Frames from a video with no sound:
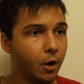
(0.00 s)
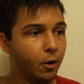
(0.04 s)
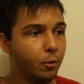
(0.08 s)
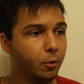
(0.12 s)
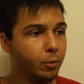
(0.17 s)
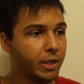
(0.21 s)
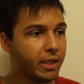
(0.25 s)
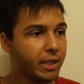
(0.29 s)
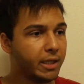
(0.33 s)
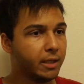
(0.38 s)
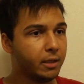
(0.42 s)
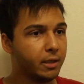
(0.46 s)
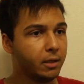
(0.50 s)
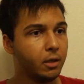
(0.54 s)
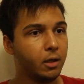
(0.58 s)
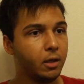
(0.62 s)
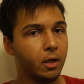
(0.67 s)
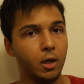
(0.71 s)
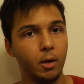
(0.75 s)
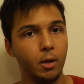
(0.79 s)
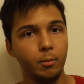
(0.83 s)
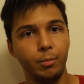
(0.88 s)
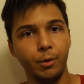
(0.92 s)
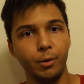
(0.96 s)
We can
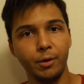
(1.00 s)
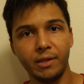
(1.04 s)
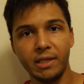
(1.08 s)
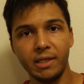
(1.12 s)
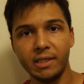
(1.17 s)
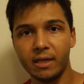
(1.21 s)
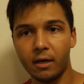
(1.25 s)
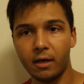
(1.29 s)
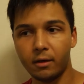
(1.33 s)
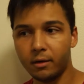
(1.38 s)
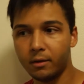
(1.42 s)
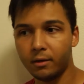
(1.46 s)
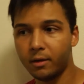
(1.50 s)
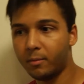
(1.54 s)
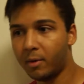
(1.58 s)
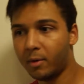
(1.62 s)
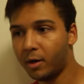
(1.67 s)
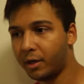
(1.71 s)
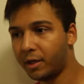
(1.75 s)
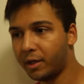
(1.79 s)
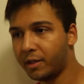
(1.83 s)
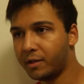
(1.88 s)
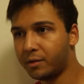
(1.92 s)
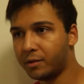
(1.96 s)
put these out on the
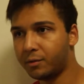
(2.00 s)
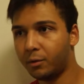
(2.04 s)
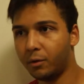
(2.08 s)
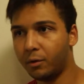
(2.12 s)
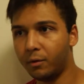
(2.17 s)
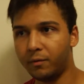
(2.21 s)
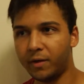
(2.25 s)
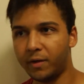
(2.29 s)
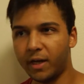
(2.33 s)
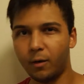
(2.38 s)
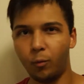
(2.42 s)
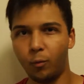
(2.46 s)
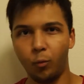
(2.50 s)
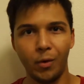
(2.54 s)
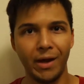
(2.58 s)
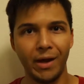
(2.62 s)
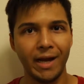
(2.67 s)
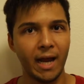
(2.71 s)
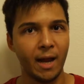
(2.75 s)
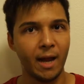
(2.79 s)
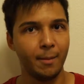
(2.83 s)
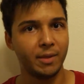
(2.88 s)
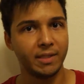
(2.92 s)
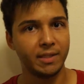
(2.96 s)
market to sort of kind of
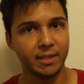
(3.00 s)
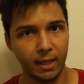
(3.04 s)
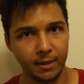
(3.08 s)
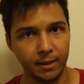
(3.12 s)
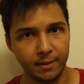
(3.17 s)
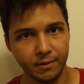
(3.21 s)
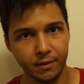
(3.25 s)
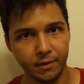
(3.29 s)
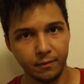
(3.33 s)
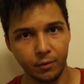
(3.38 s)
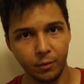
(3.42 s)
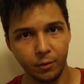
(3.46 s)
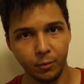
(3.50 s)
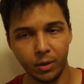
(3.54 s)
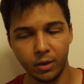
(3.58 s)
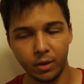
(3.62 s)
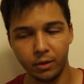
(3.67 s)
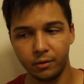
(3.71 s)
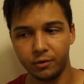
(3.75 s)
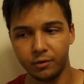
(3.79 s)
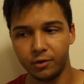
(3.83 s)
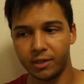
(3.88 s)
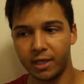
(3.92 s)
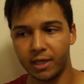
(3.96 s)
whet appetites, if you
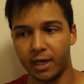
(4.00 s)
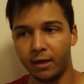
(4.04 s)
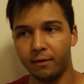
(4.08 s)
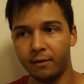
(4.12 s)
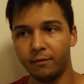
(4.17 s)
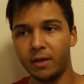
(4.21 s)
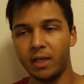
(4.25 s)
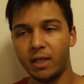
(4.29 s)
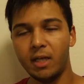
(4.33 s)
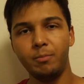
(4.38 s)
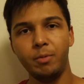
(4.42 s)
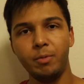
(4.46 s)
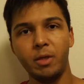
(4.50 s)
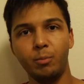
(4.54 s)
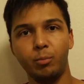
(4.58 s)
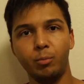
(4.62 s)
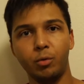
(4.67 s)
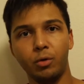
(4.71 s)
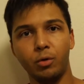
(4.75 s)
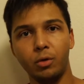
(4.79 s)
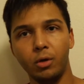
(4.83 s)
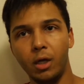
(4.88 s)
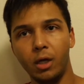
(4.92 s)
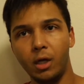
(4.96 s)
will. Just kind of keep
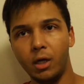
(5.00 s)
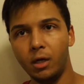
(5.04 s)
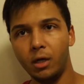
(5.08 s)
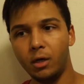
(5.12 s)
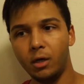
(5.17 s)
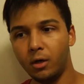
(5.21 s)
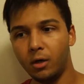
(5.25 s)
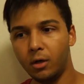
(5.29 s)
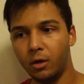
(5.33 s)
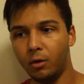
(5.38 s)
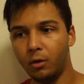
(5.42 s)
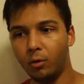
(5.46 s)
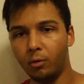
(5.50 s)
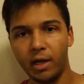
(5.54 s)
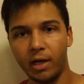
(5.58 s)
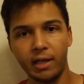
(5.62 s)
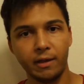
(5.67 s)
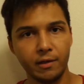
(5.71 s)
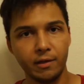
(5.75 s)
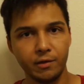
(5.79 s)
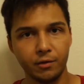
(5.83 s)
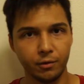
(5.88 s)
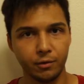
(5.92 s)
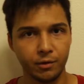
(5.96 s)
people who like
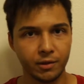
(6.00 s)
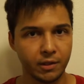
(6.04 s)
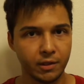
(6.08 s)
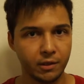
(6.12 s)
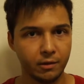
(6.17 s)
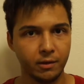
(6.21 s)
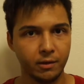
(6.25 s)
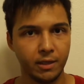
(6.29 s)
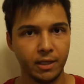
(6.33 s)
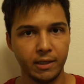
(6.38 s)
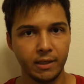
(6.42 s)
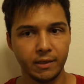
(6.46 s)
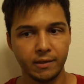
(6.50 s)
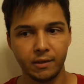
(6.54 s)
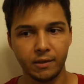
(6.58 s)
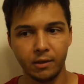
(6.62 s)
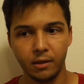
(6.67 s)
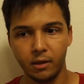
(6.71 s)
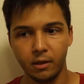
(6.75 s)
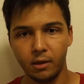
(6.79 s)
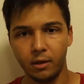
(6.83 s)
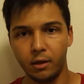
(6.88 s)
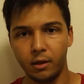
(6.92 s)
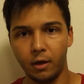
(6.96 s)
these certain series,
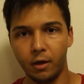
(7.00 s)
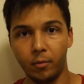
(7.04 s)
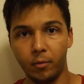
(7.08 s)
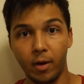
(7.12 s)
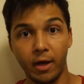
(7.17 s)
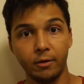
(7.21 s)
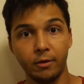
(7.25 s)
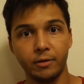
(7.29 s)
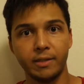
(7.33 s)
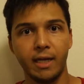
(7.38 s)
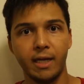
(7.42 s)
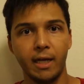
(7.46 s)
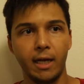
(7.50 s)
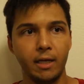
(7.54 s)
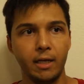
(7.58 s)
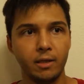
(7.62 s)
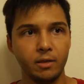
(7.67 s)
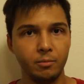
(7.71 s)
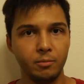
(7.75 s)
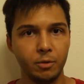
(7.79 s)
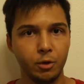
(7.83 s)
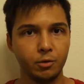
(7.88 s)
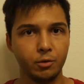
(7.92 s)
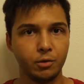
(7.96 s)
entertained,
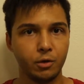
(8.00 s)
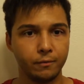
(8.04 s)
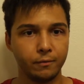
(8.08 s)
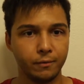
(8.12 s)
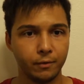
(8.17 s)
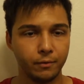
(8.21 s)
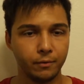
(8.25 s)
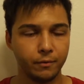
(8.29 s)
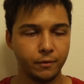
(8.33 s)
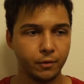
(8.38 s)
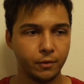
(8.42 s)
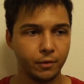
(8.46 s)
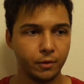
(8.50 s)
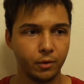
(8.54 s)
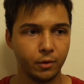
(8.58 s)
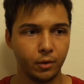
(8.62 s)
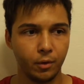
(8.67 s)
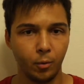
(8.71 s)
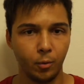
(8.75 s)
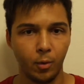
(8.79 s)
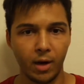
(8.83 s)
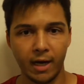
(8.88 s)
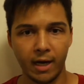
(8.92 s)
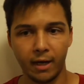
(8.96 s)
amused over for a
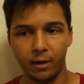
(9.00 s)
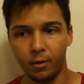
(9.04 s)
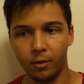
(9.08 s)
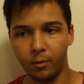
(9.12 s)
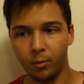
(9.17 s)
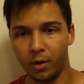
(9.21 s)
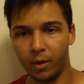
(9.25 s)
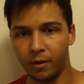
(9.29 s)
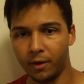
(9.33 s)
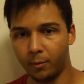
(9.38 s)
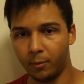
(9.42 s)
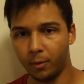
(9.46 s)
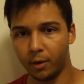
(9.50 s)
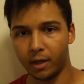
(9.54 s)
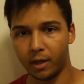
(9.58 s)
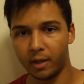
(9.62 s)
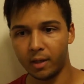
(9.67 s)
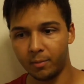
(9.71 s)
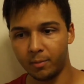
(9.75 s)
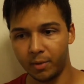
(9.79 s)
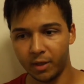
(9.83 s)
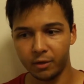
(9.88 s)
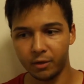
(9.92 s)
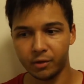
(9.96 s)
while they work on
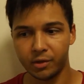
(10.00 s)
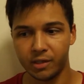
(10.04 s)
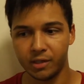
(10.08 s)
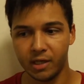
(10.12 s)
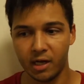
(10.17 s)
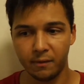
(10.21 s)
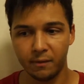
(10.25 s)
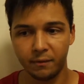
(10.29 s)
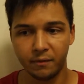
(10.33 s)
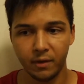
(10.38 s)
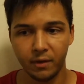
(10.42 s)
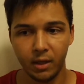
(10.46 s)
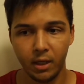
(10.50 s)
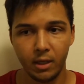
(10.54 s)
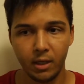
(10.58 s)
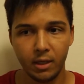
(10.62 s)
the bigger stuff.